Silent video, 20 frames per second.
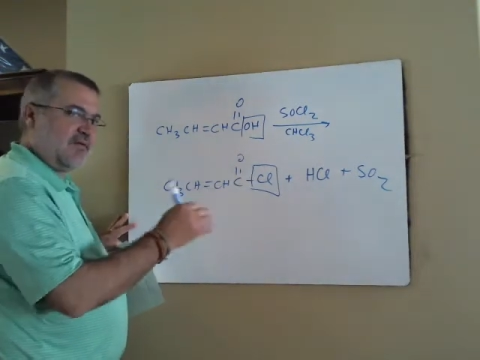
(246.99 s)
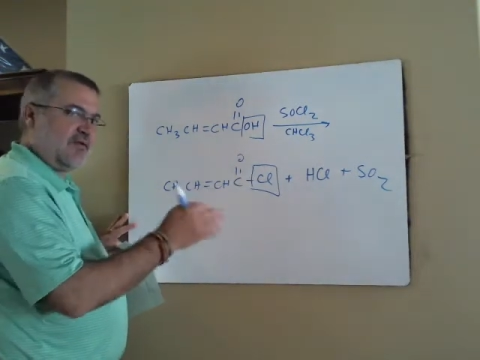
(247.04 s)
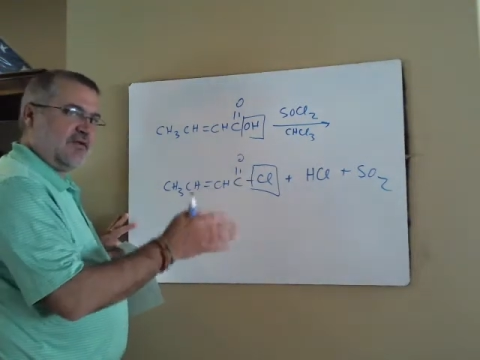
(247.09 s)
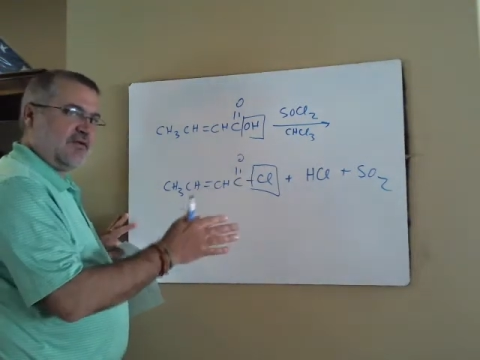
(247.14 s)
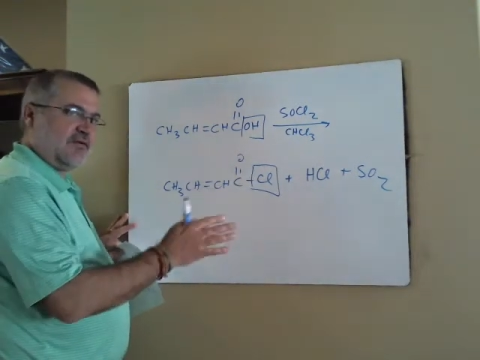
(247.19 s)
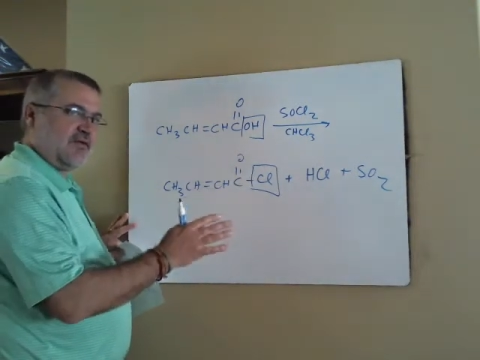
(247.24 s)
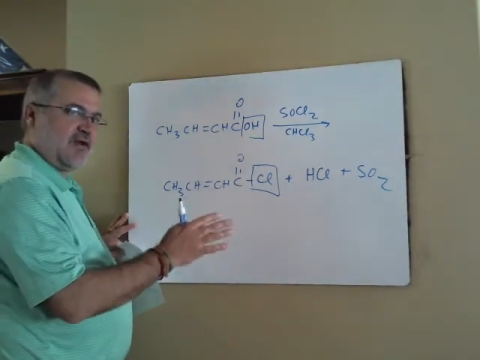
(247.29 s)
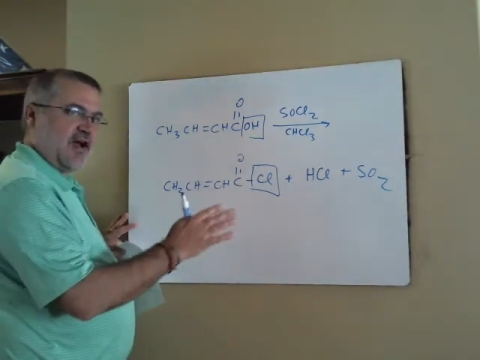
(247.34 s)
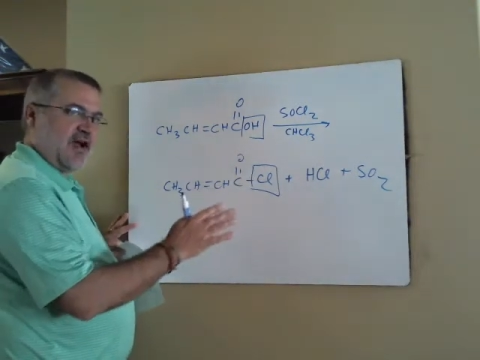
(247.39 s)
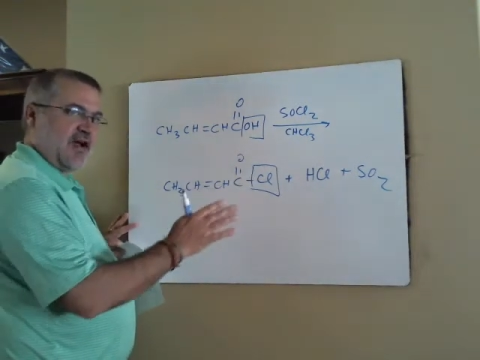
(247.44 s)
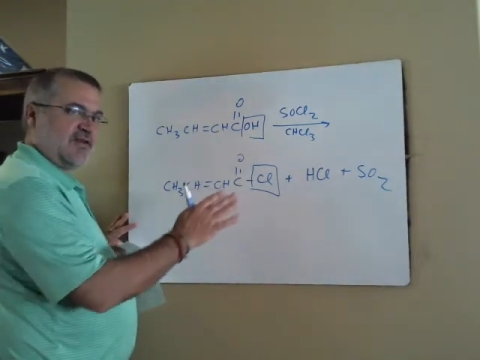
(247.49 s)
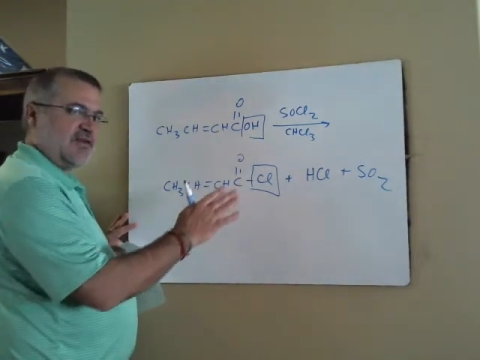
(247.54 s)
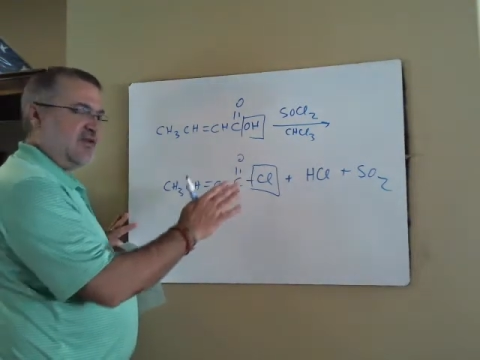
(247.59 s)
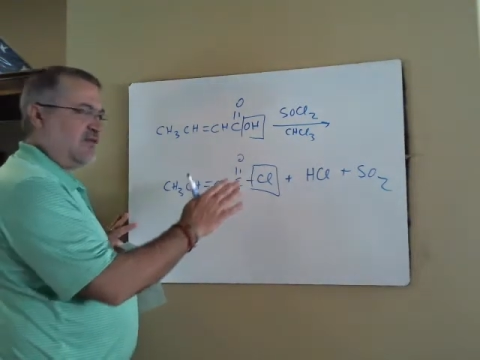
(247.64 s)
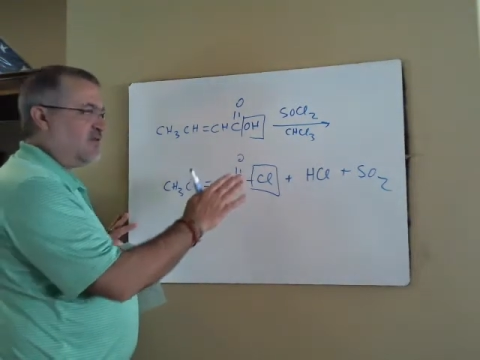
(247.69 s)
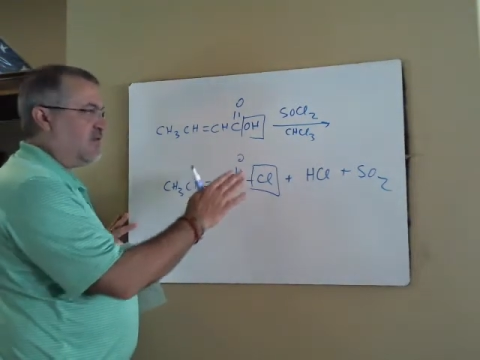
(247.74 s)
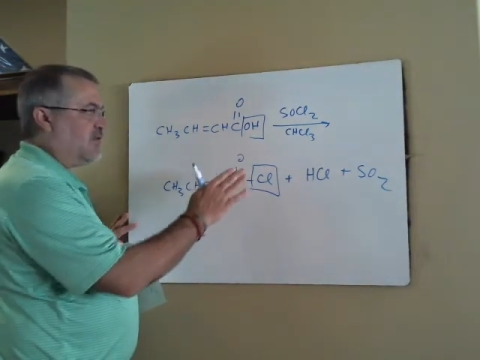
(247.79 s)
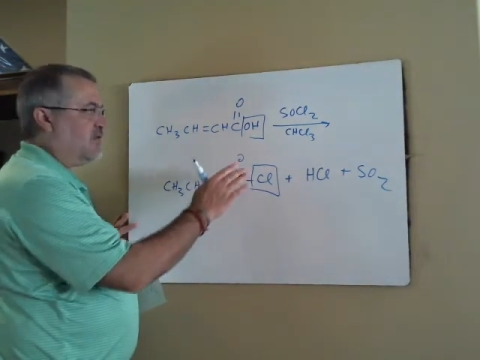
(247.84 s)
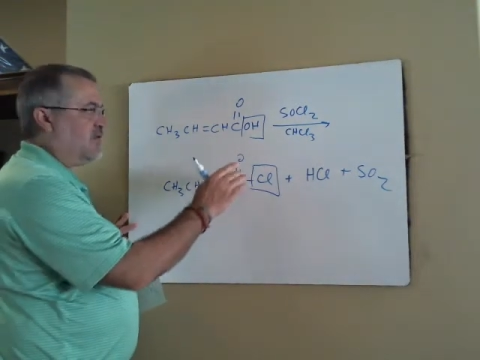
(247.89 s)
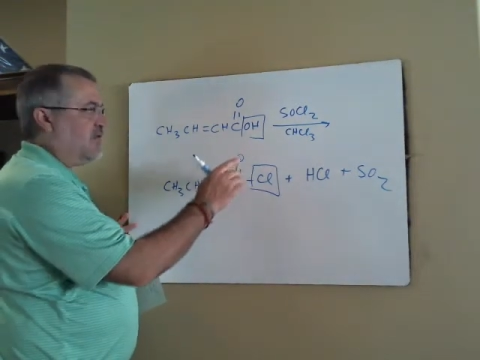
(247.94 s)
these
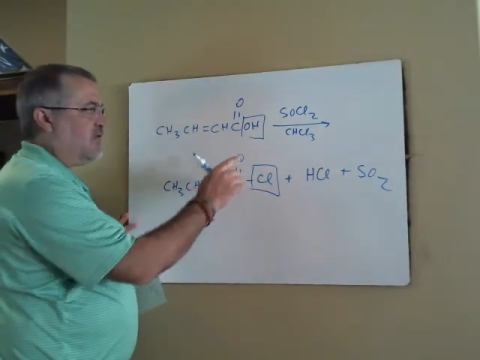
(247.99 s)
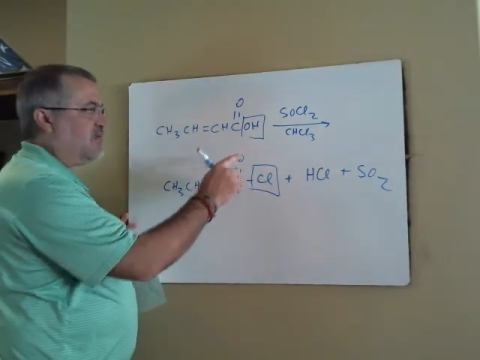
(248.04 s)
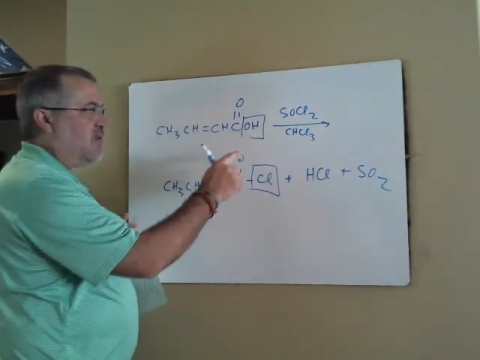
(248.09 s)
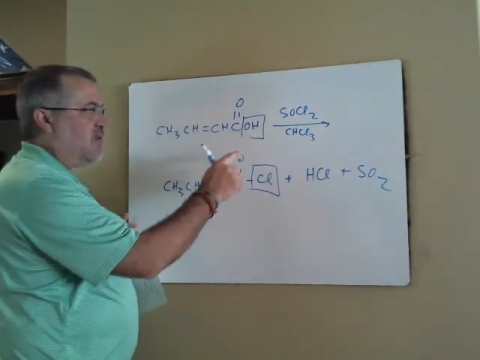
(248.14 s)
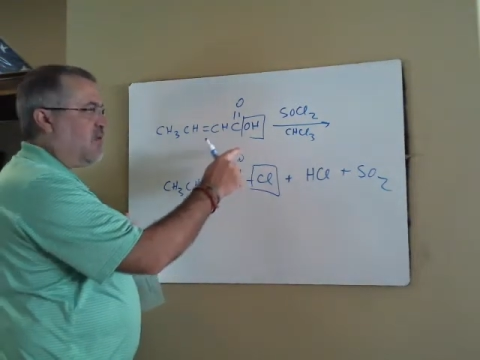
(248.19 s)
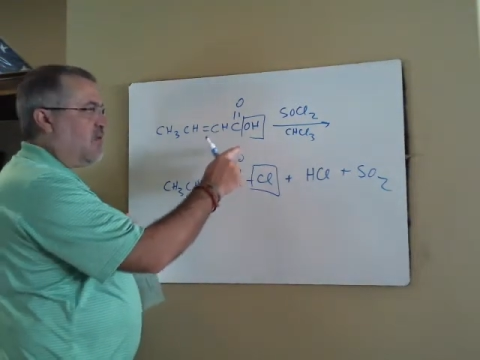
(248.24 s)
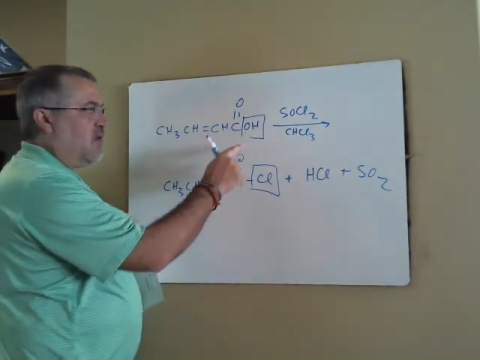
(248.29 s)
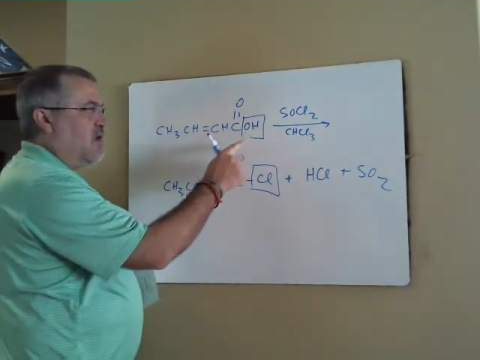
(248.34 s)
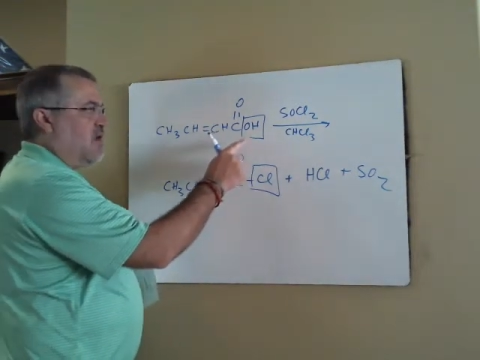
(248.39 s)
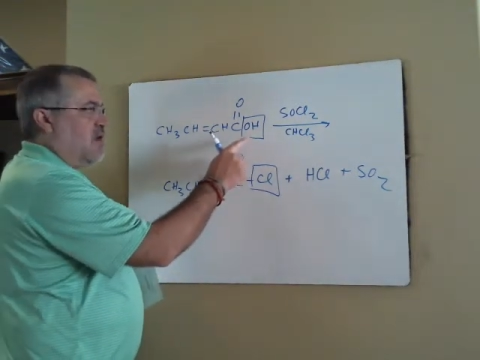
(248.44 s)
reactions are simple.